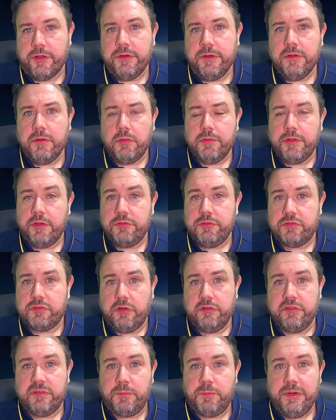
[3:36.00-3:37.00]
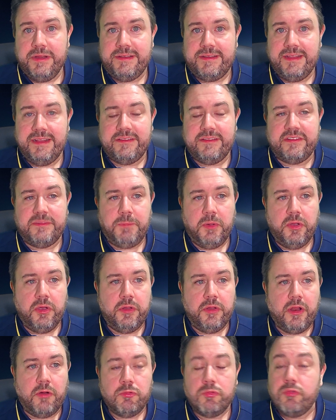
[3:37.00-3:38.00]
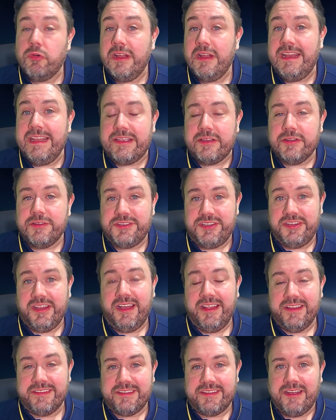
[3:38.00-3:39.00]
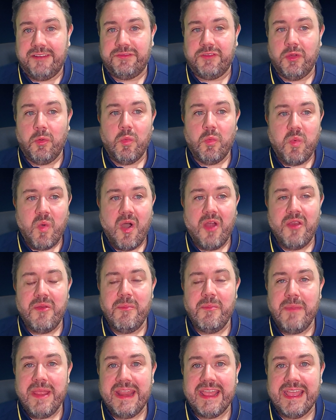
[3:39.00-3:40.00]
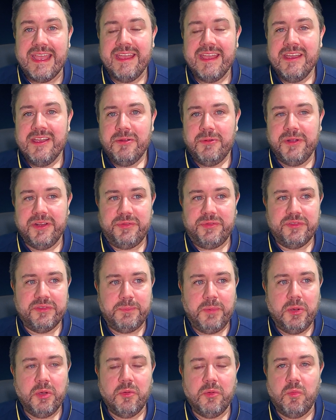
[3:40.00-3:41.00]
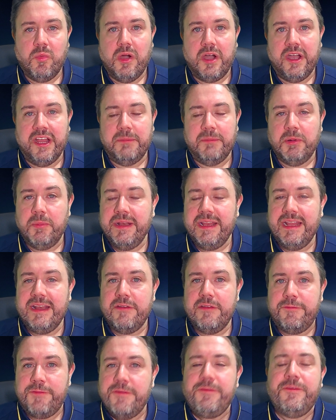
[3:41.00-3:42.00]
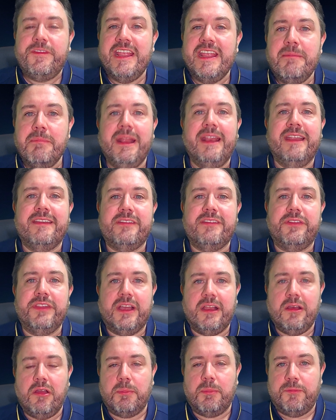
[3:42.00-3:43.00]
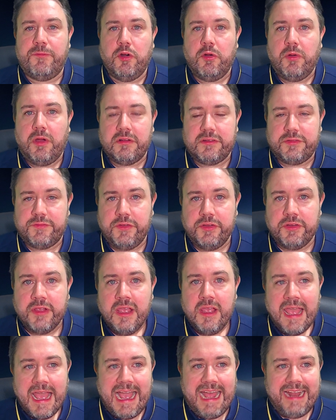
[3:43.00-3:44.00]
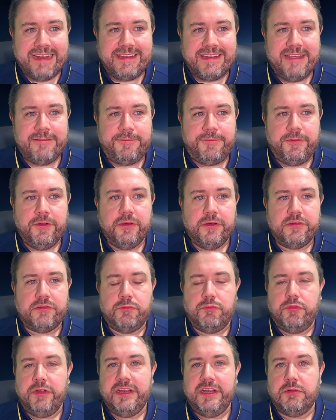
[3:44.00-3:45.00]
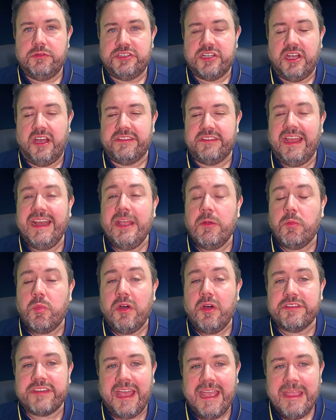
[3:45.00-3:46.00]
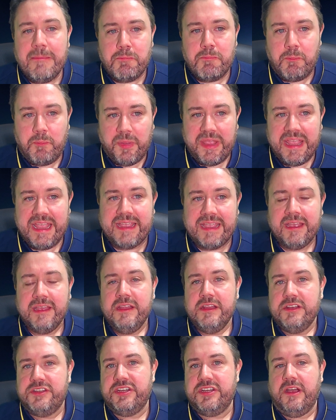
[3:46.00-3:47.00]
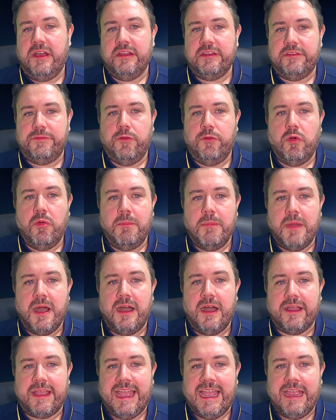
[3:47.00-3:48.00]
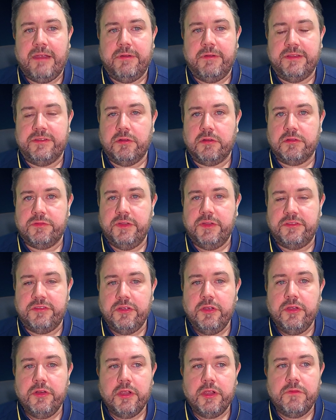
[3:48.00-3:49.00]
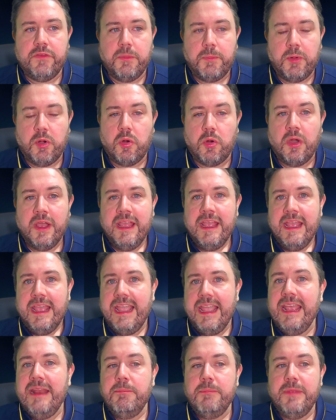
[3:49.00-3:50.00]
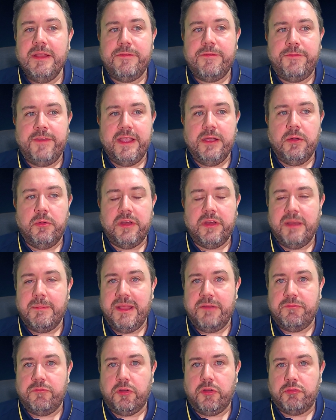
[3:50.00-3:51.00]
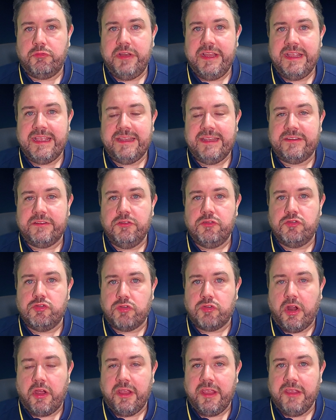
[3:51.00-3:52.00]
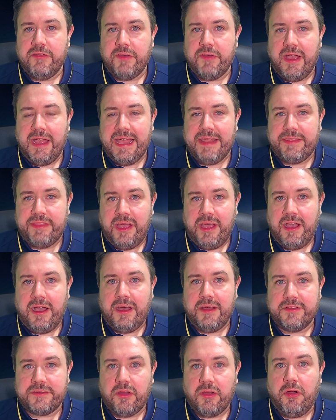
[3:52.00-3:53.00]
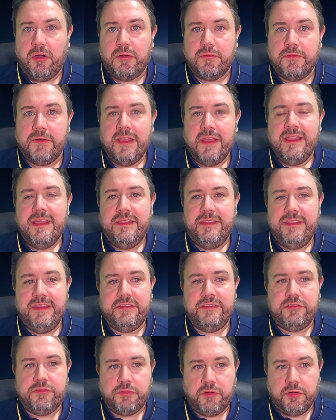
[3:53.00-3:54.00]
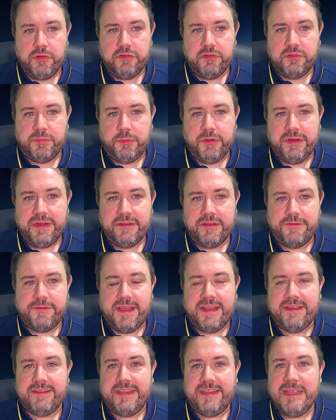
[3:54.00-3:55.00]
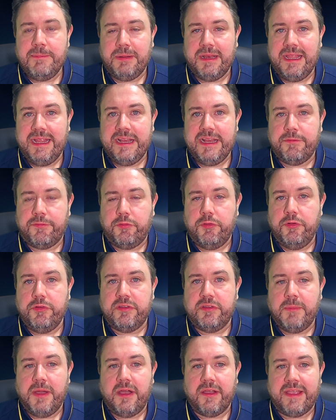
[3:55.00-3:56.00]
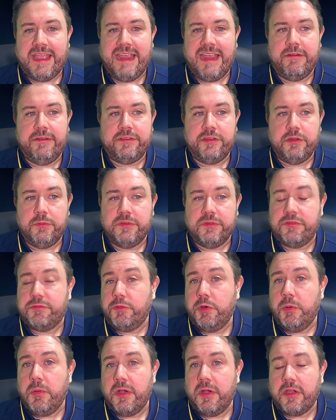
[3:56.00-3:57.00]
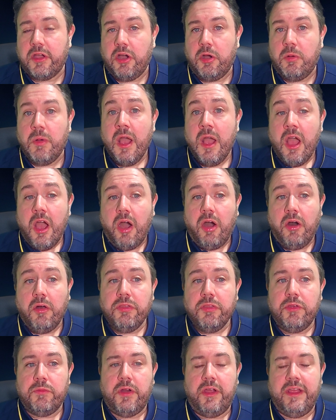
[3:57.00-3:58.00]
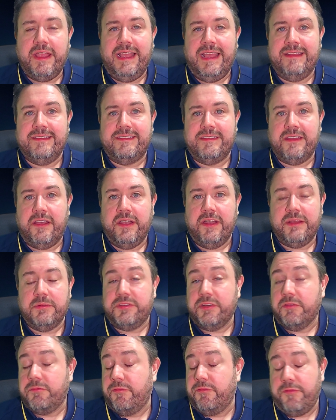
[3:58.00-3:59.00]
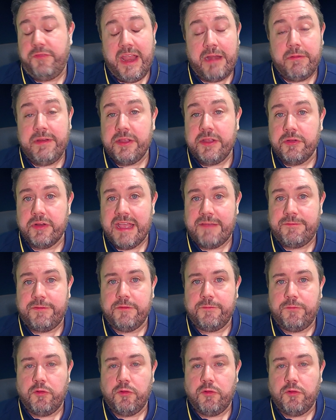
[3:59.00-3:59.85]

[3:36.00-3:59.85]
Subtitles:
although Shrewsbury did spurn a really good chance after 1 minute, which was put wide. But we needed 15 minutes on the clock before Oxford had their first real chance, and it was a big chance for Mark Harris. Oxford turned over the ball in midfield, and it meant Rodriguez could drive at the heart of this Shrewsbury defence. He played it through to Mark Harris, who was through on goal on the right-hand side. It was a very good effort for